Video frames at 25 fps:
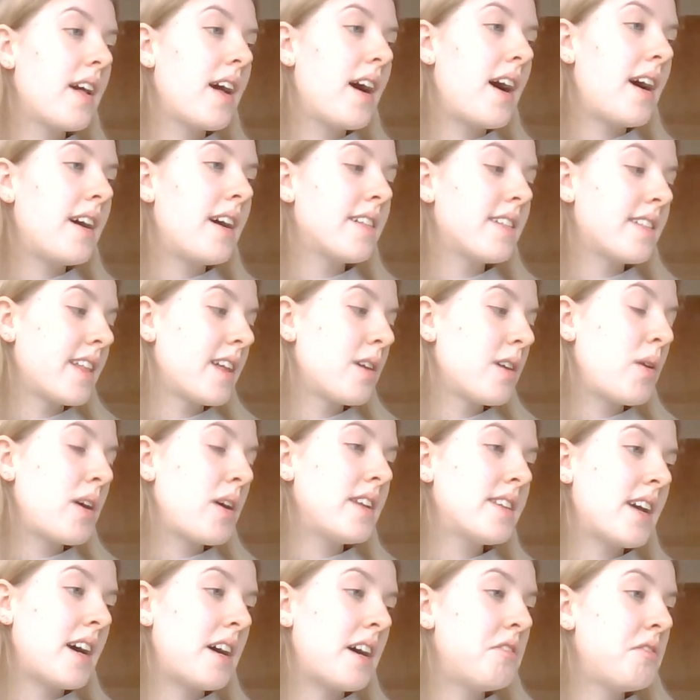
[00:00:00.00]
As they
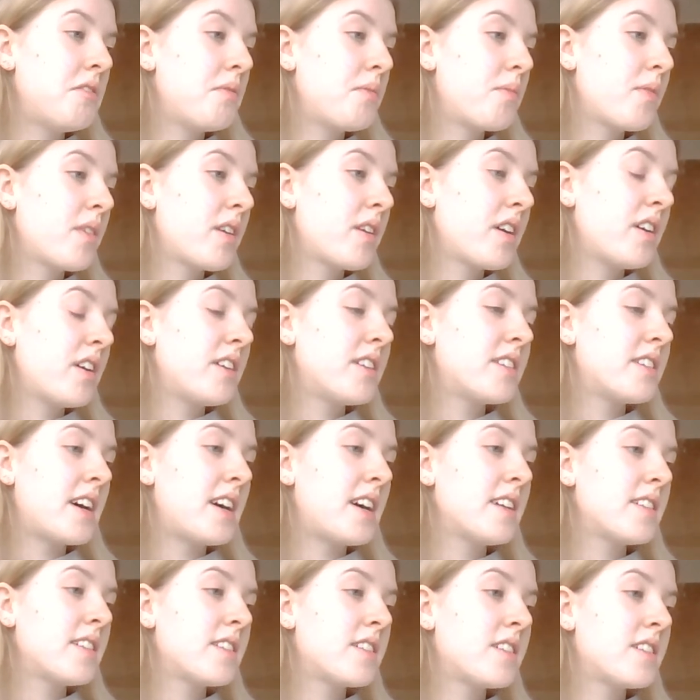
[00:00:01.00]
went out, Kurt
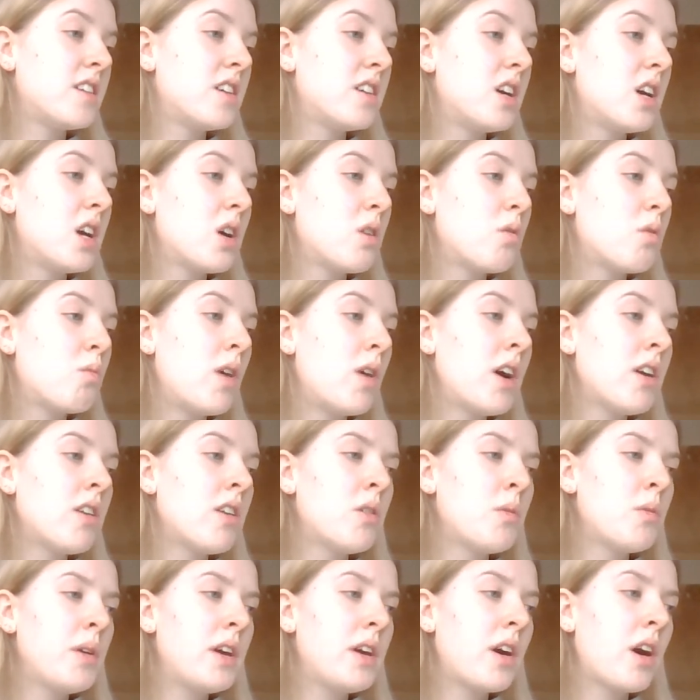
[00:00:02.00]
asked, Where
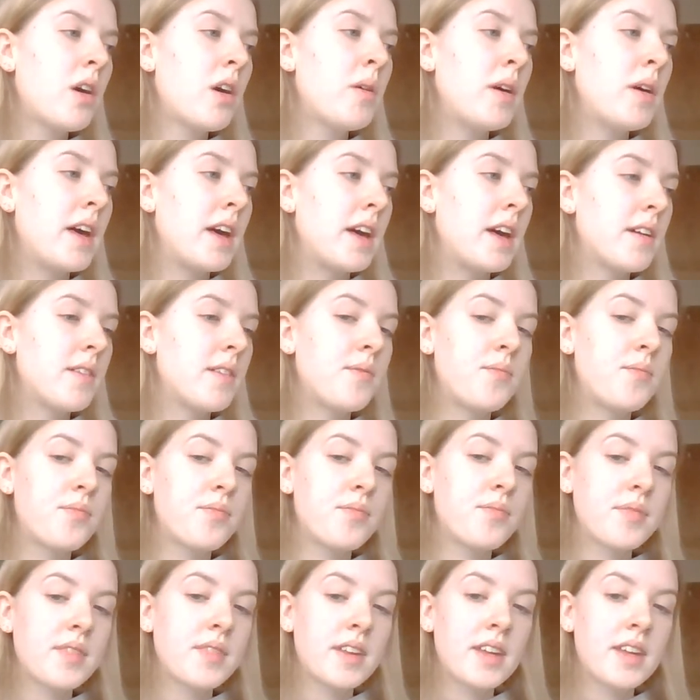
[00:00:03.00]
are we going?
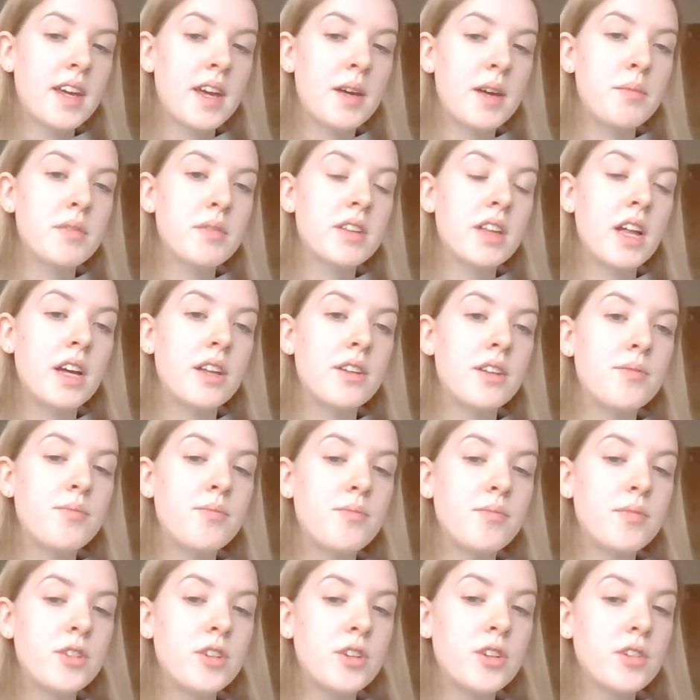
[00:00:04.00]
Kim said,
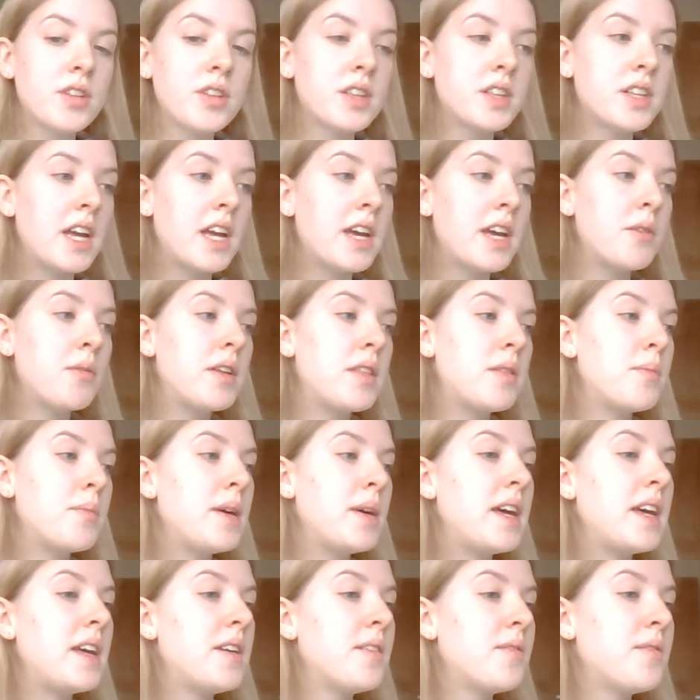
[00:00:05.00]
Just stay with
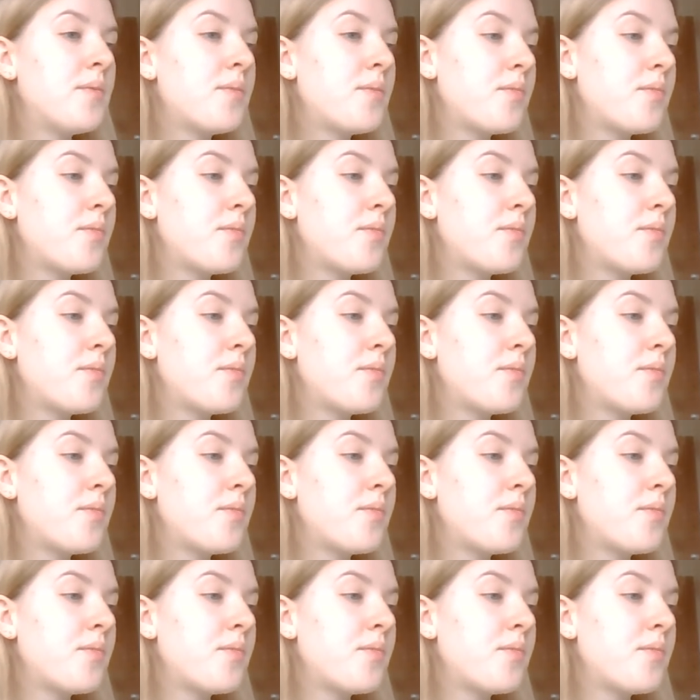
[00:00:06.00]
me.